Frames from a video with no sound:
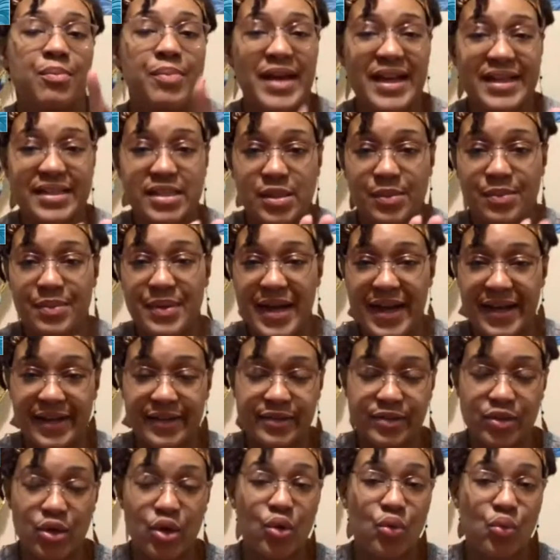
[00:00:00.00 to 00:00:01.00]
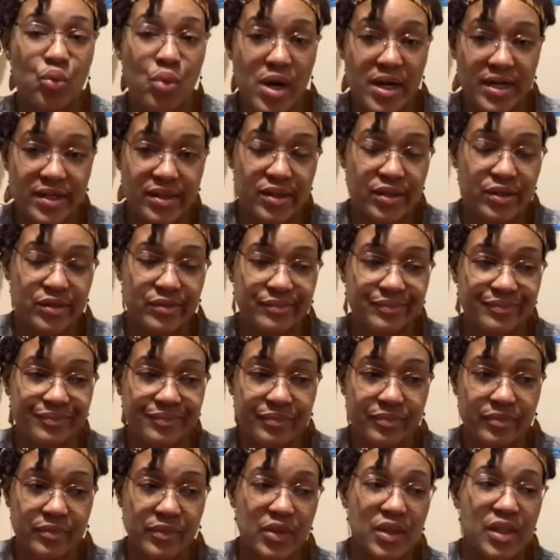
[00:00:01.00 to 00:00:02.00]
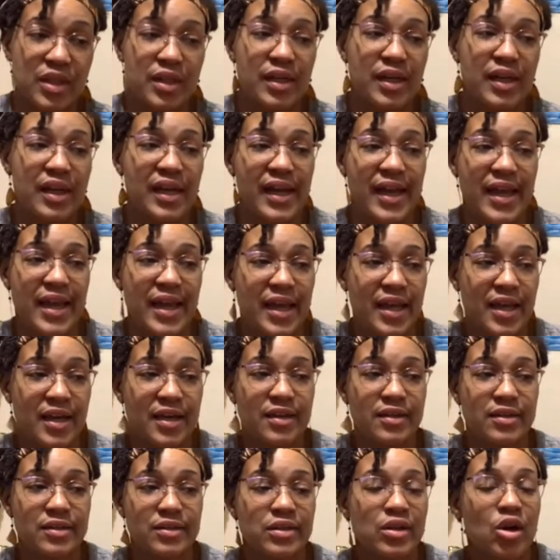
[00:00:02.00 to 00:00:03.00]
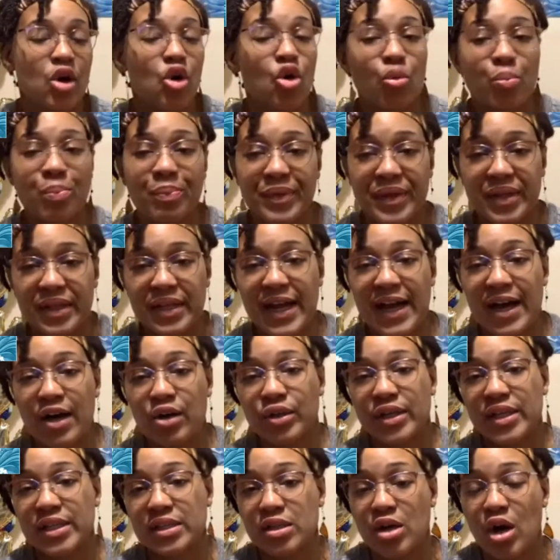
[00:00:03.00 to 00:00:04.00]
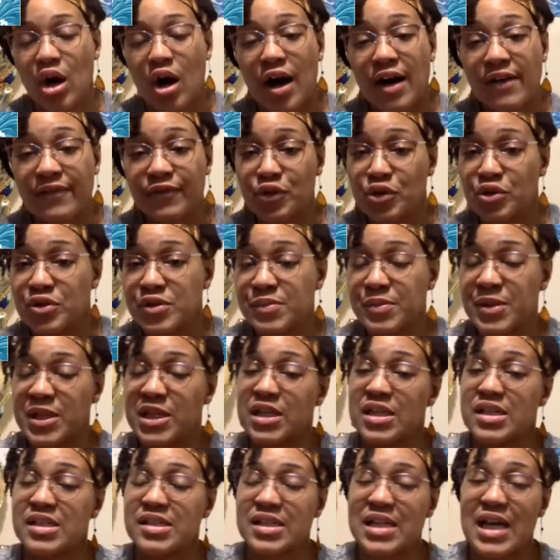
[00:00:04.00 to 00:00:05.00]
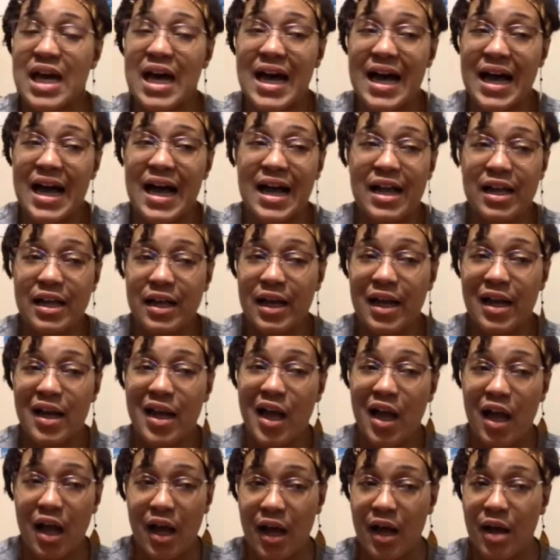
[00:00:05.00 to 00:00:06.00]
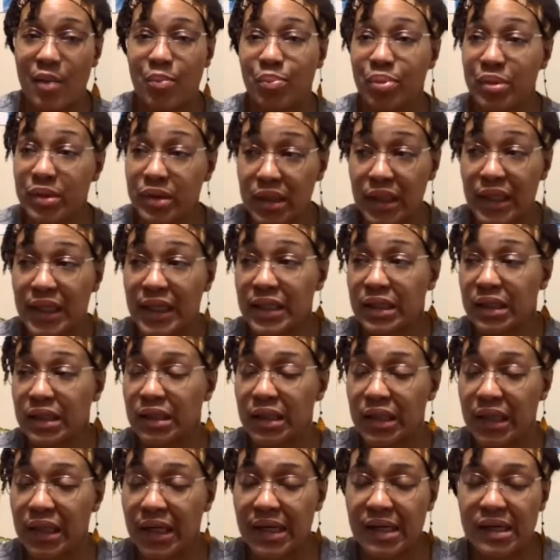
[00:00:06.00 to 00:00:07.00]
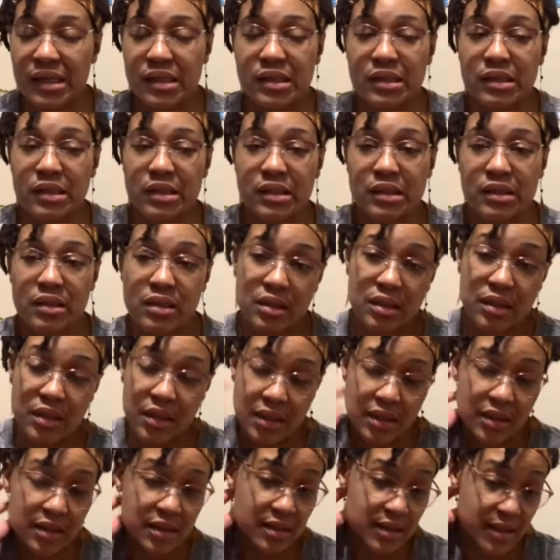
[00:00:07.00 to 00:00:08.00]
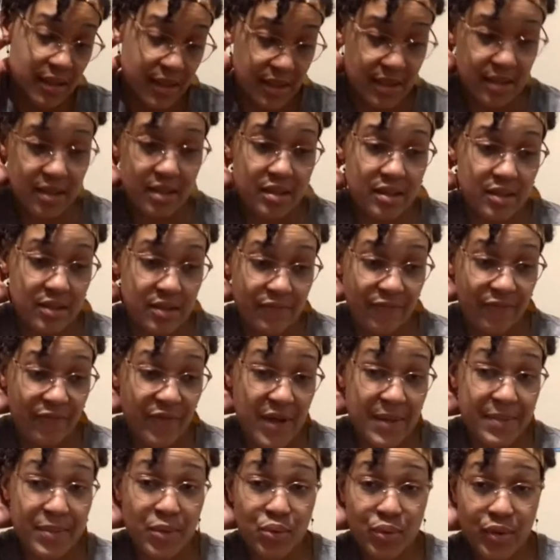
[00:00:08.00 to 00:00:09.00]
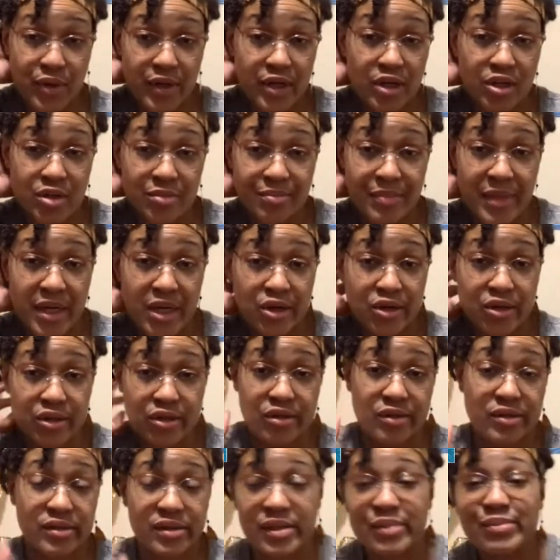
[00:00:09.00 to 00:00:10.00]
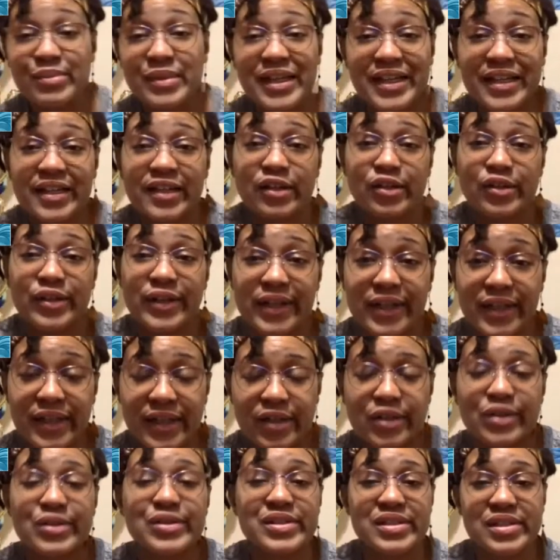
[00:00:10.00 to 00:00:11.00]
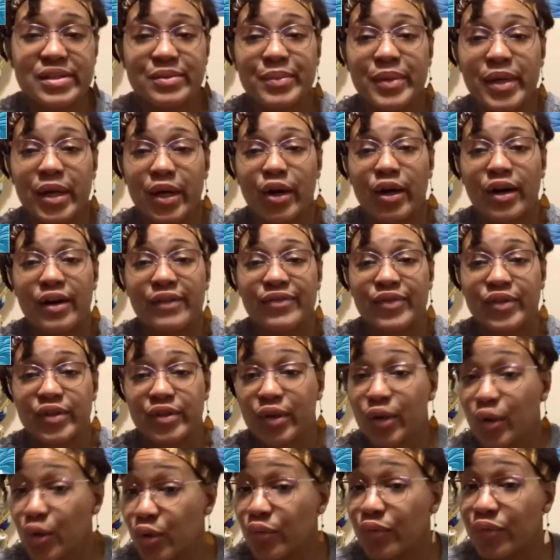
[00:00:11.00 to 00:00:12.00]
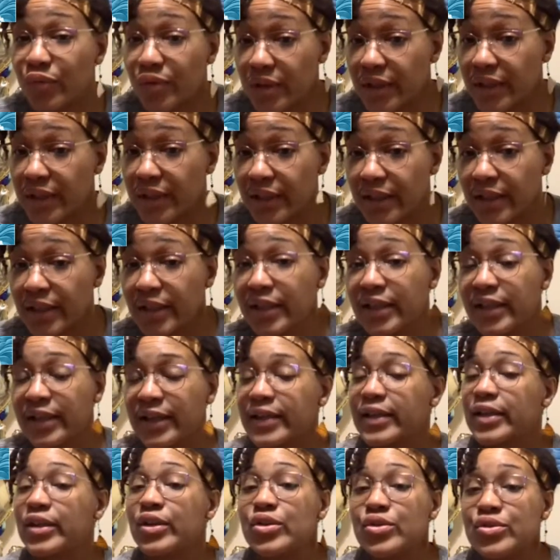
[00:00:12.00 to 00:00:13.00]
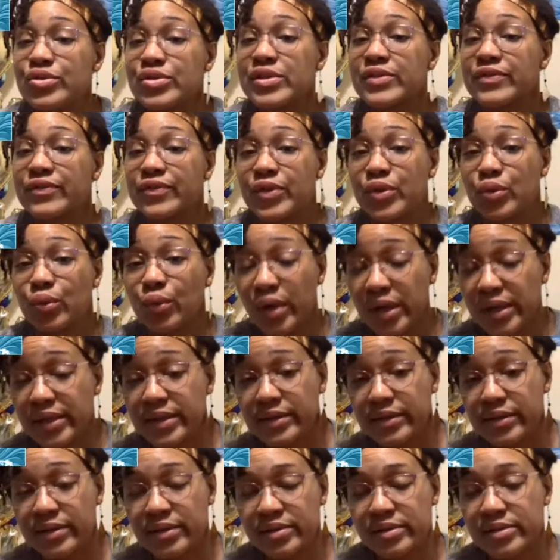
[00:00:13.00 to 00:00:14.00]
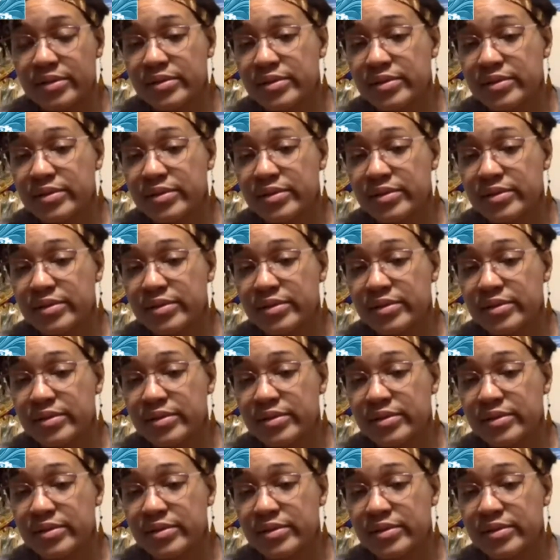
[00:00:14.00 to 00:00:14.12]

back to back on Wander and hoping I'll get the offers because I played a lot in February or Mariner. I'm like, okay, they're gonna send me an offer. Hopefully I can use it for the Wander.